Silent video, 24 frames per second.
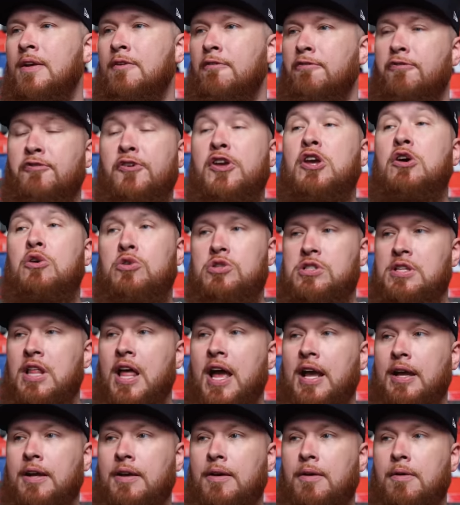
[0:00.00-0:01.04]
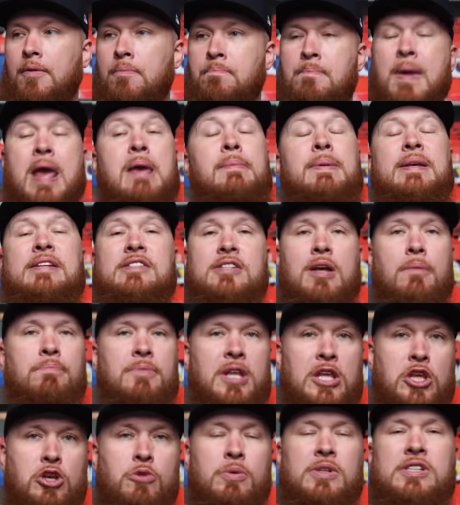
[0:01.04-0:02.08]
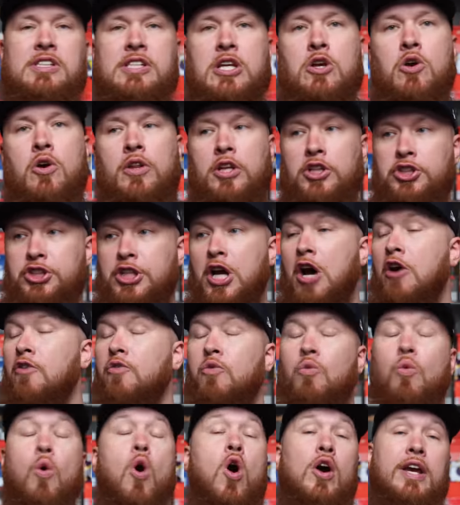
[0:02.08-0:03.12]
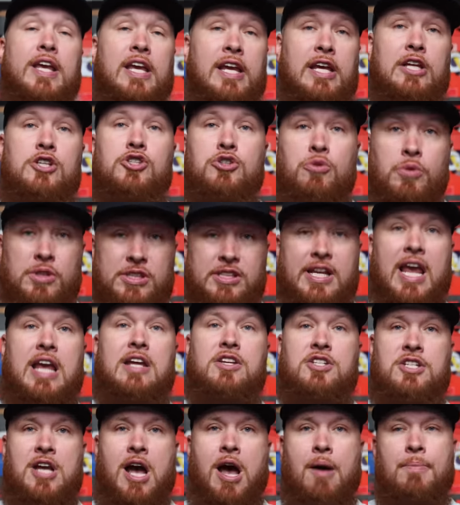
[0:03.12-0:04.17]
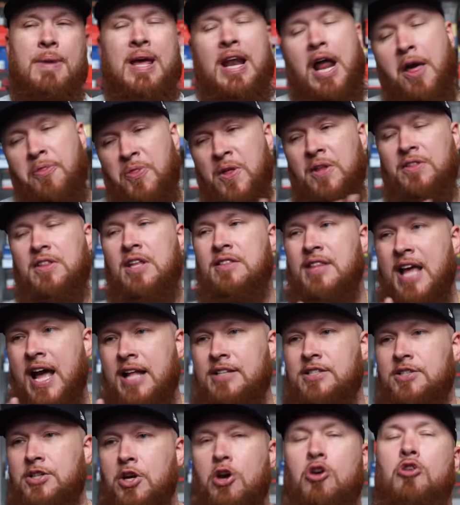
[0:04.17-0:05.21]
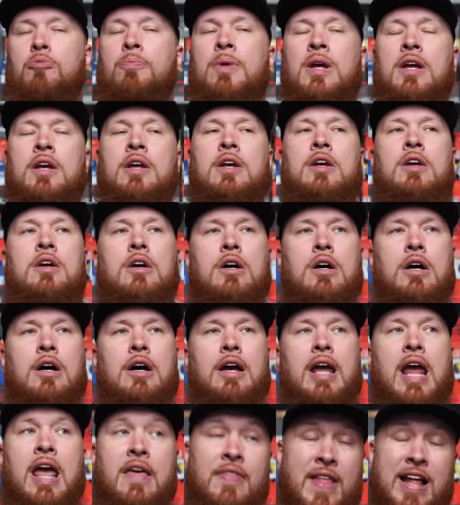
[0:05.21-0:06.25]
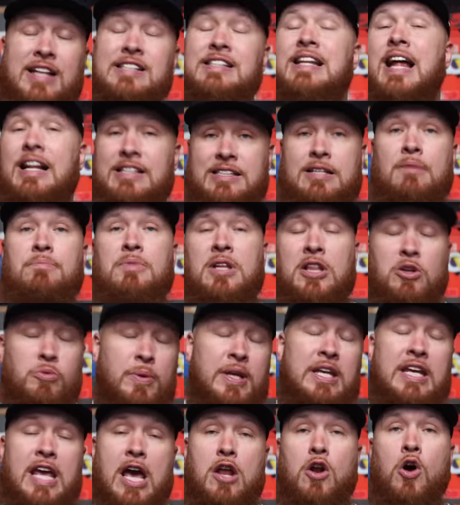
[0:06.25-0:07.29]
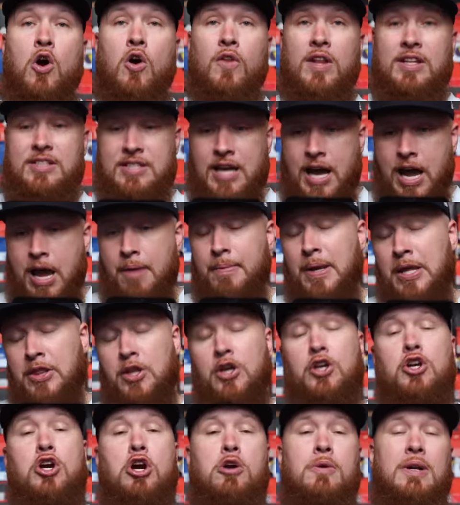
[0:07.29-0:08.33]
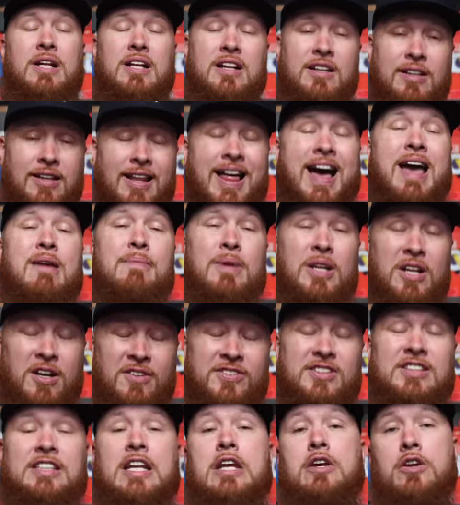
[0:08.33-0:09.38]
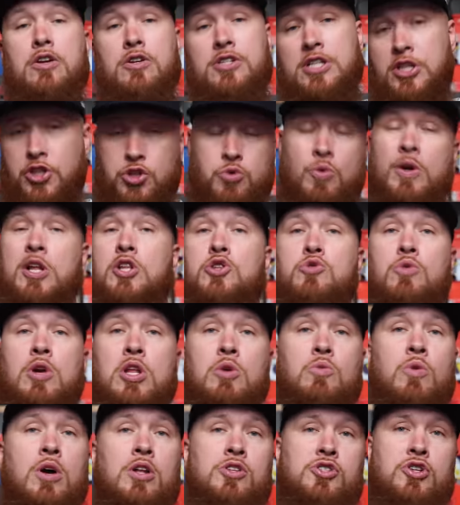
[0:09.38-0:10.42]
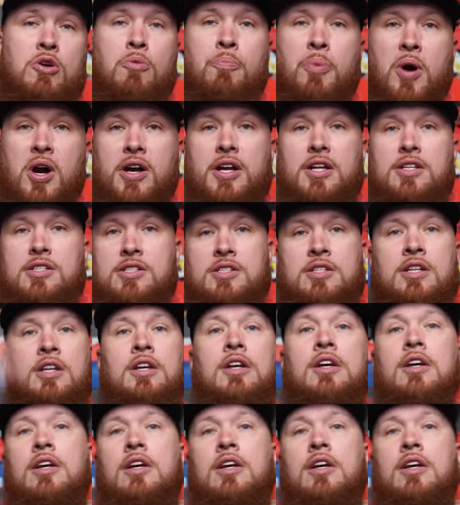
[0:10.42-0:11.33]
feels like maybe something you would see on the shelf walking into a skate shop. And I think that that's dope. Uh, and that's not something that we get all the time in the current climate of sneakers in 2021. So, Buckets,